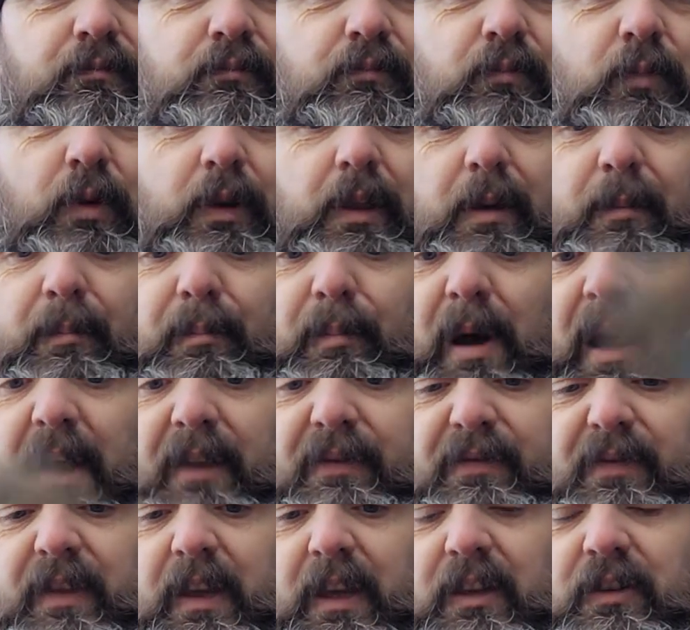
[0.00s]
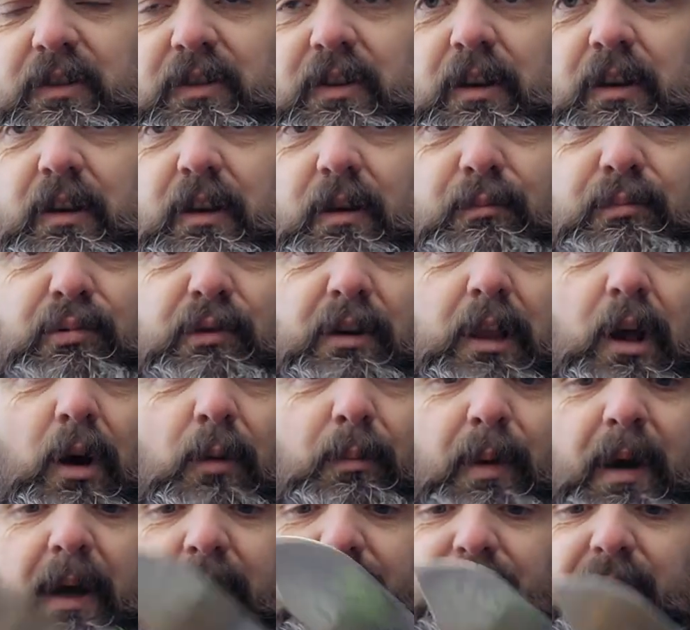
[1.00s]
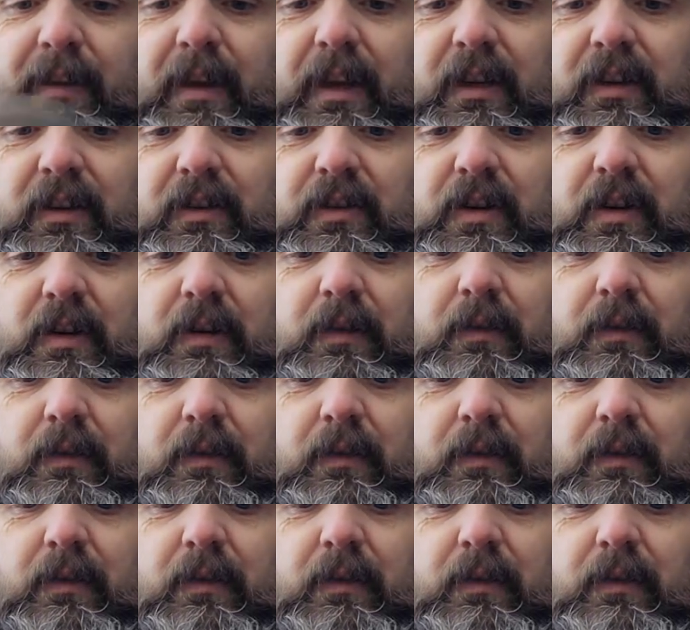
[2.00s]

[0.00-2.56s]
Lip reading: one of them pad things, Brillo pad things.